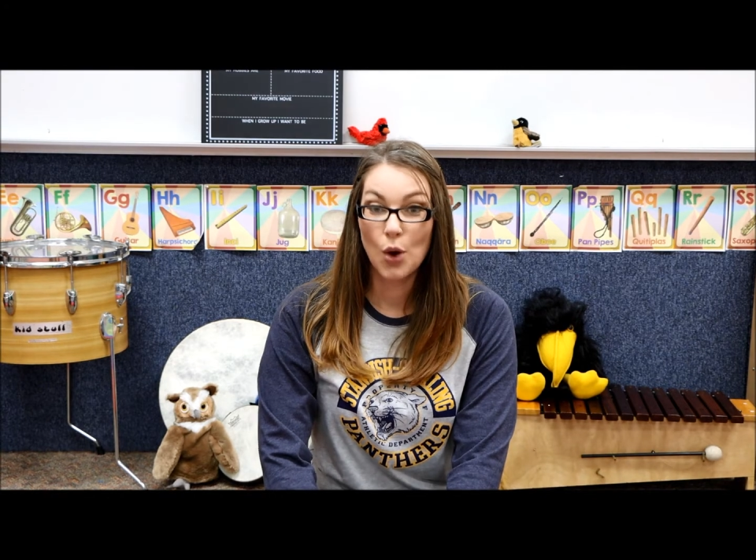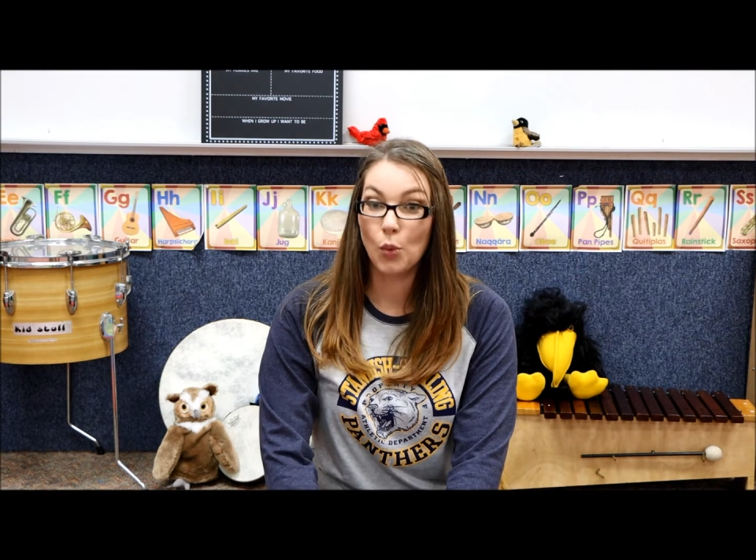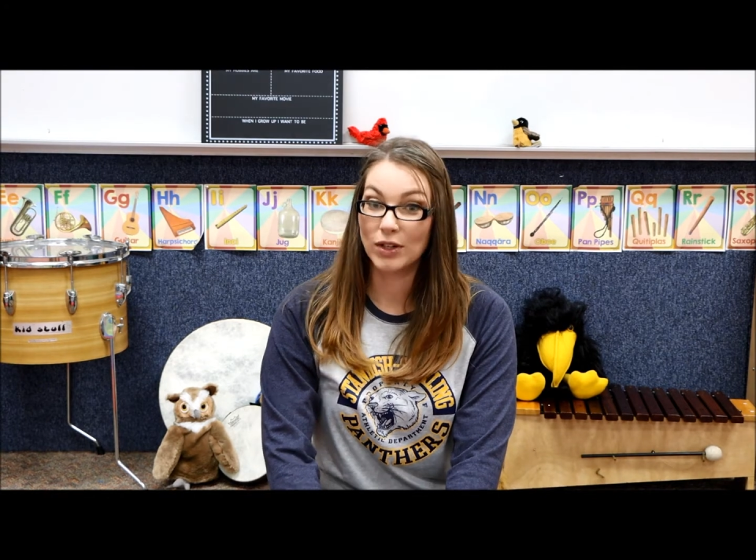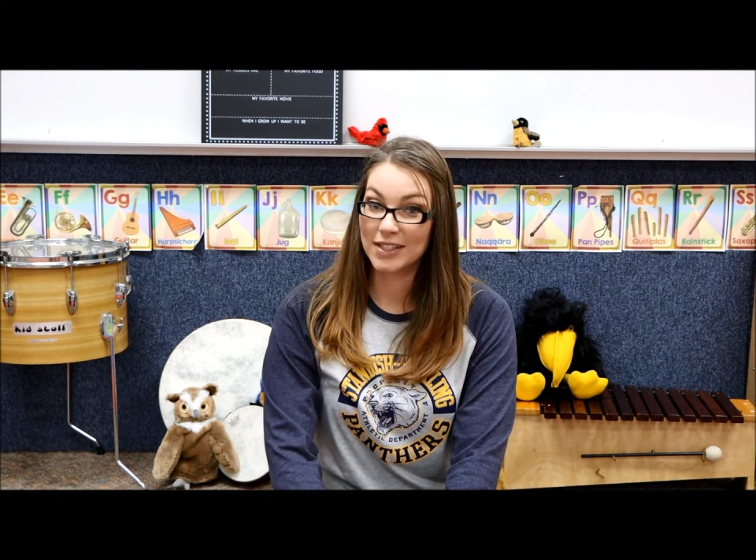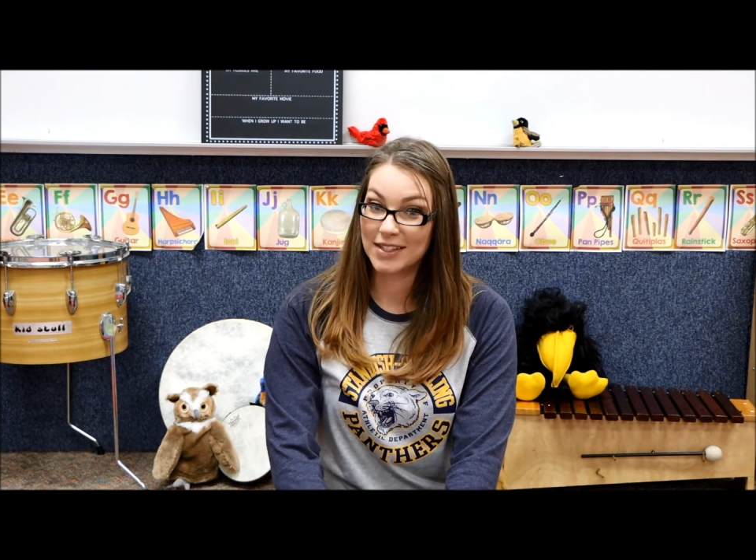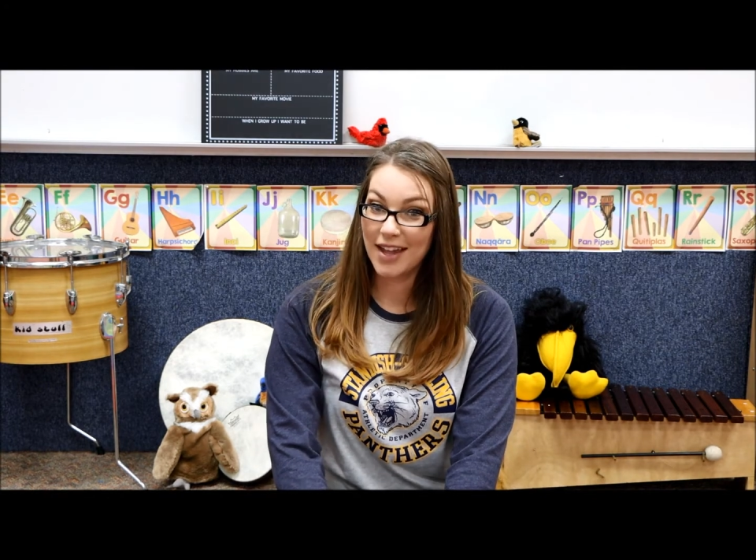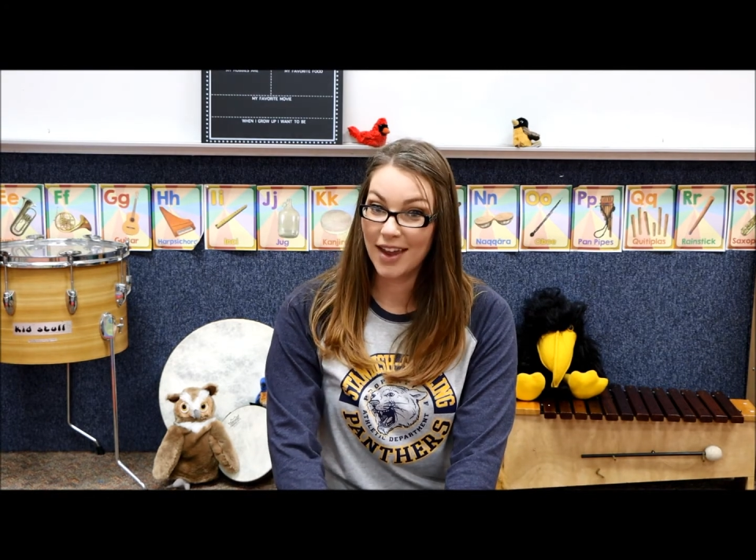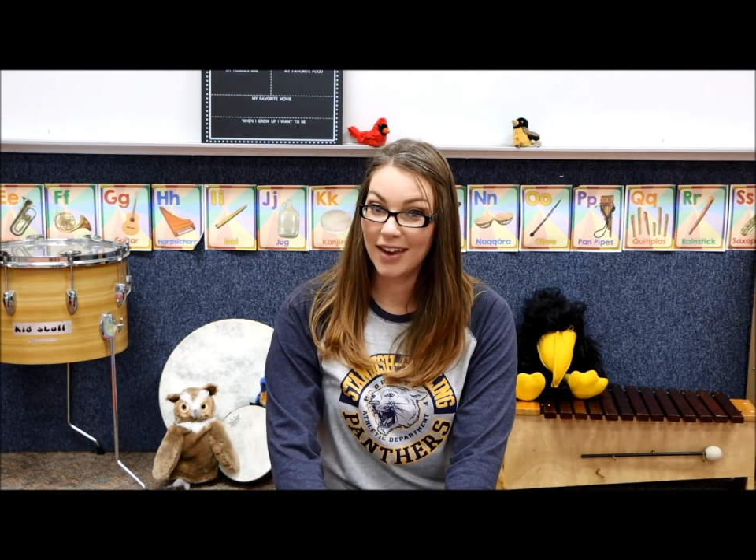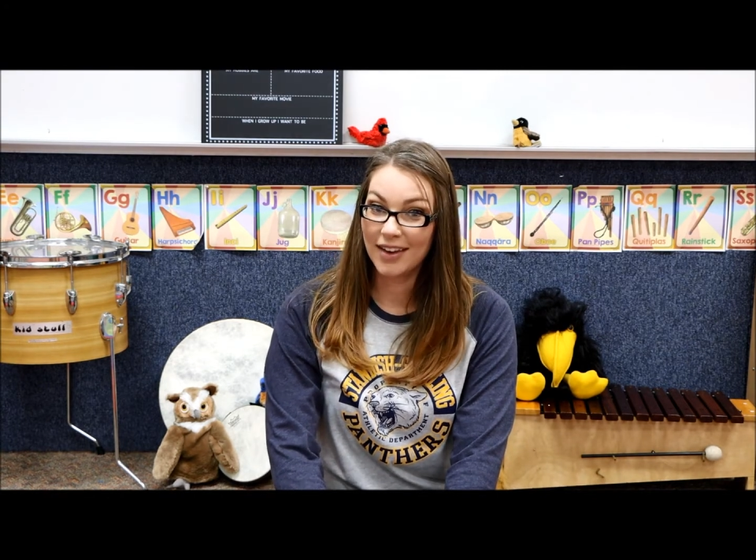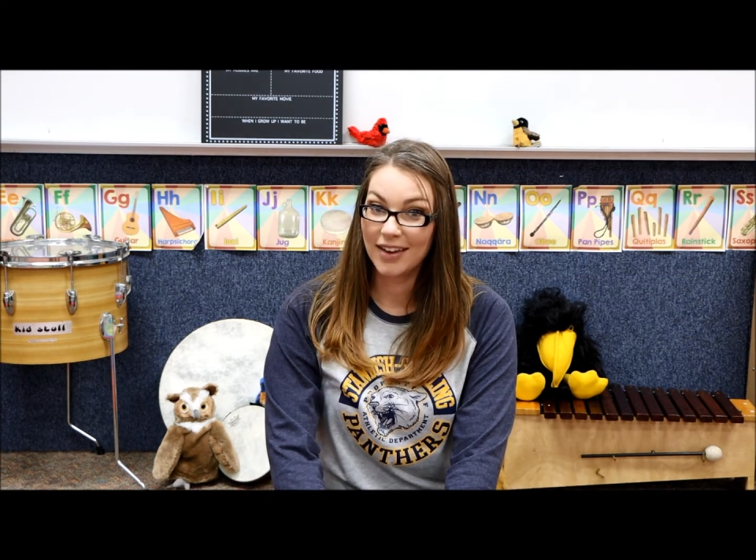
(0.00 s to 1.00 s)
Well,
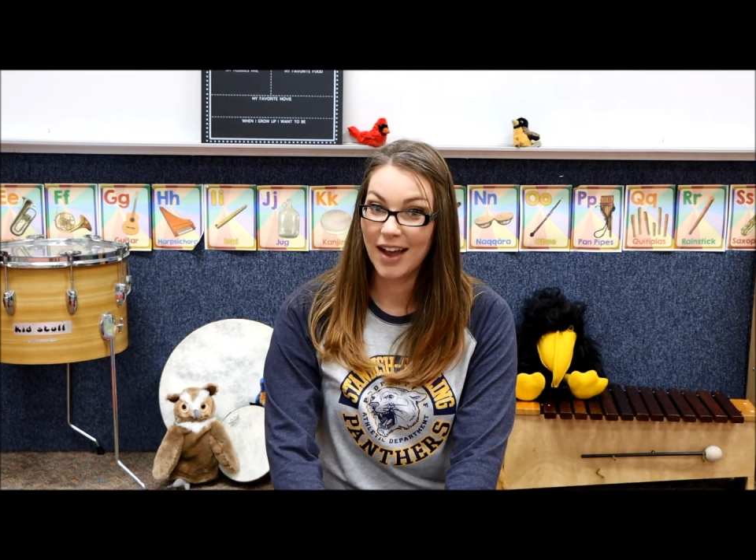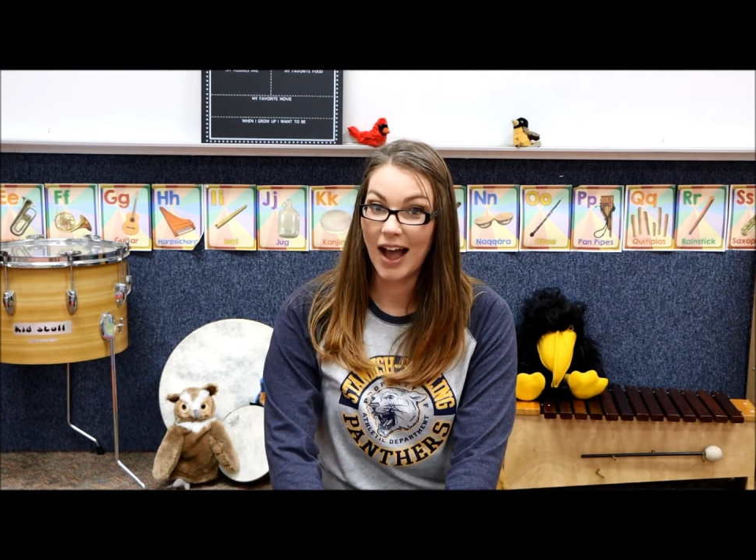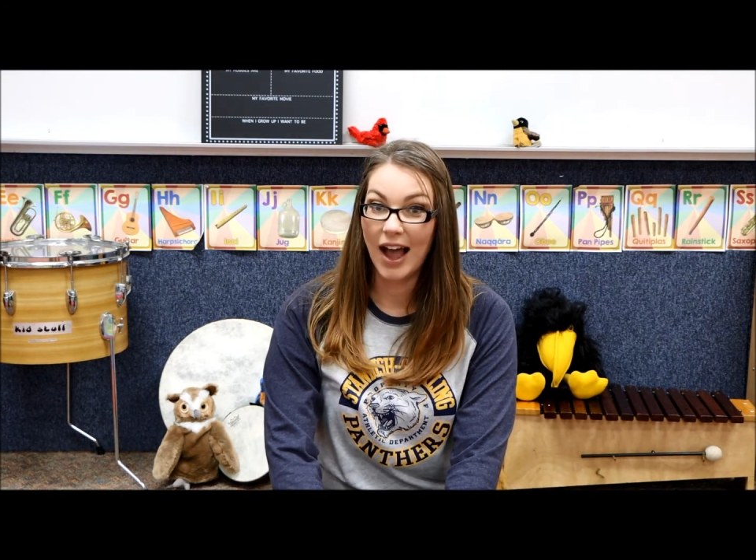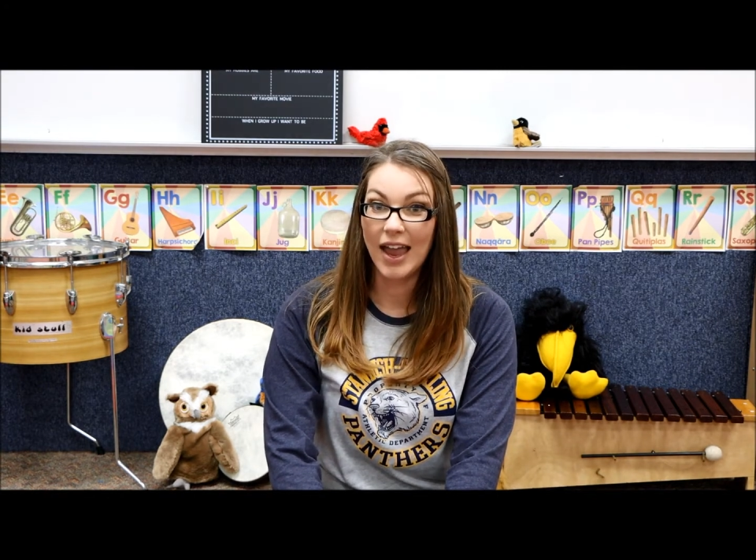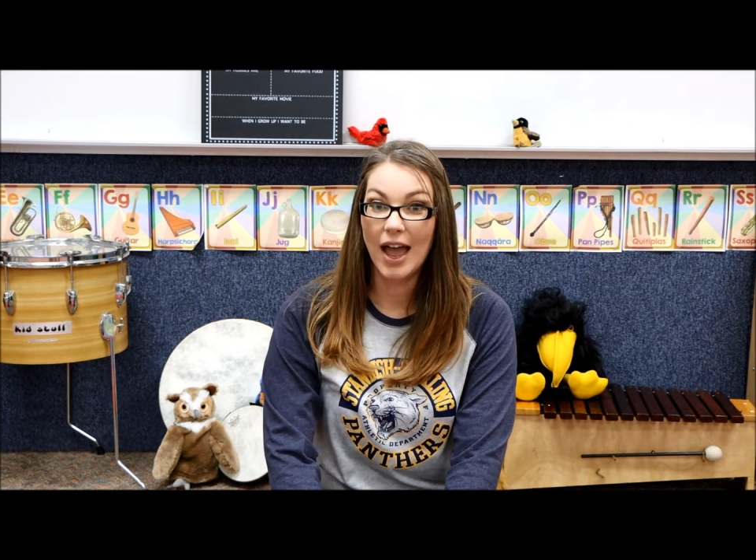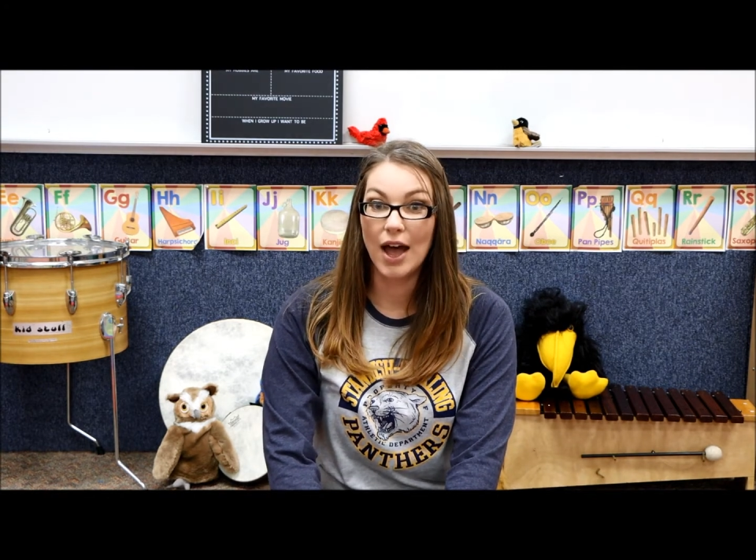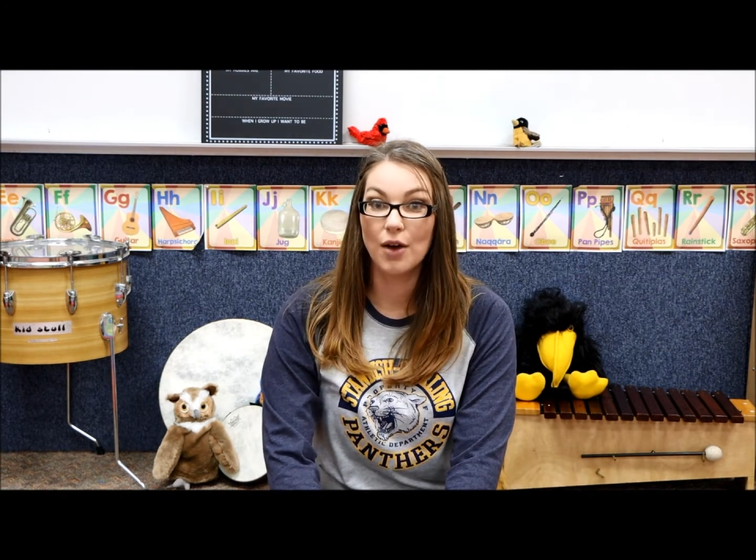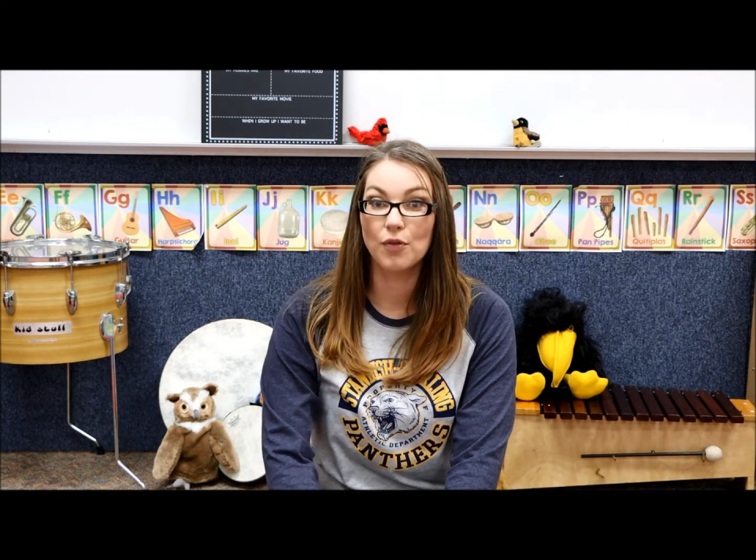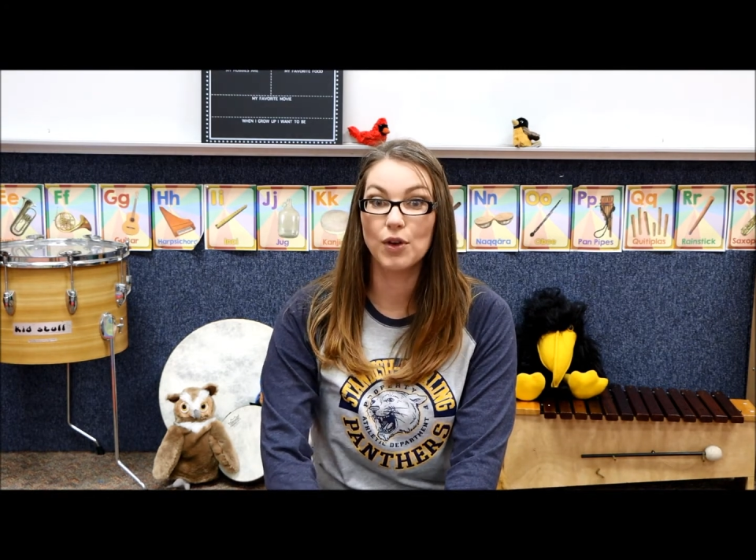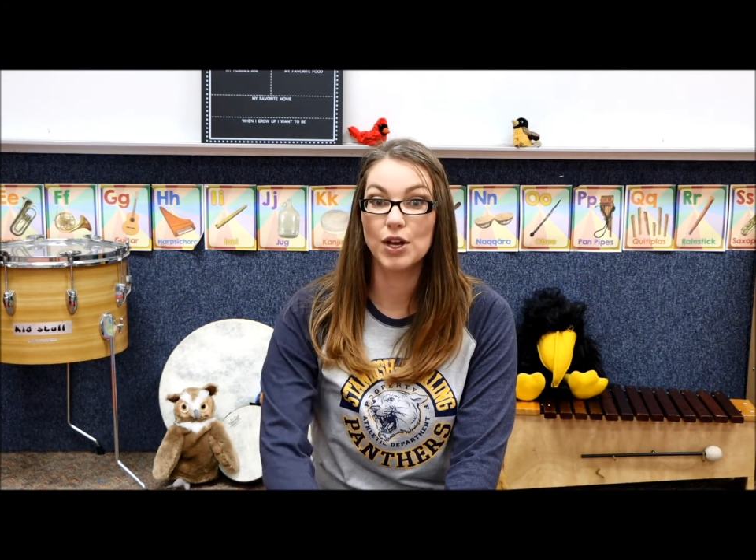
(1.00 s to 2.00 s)
today I have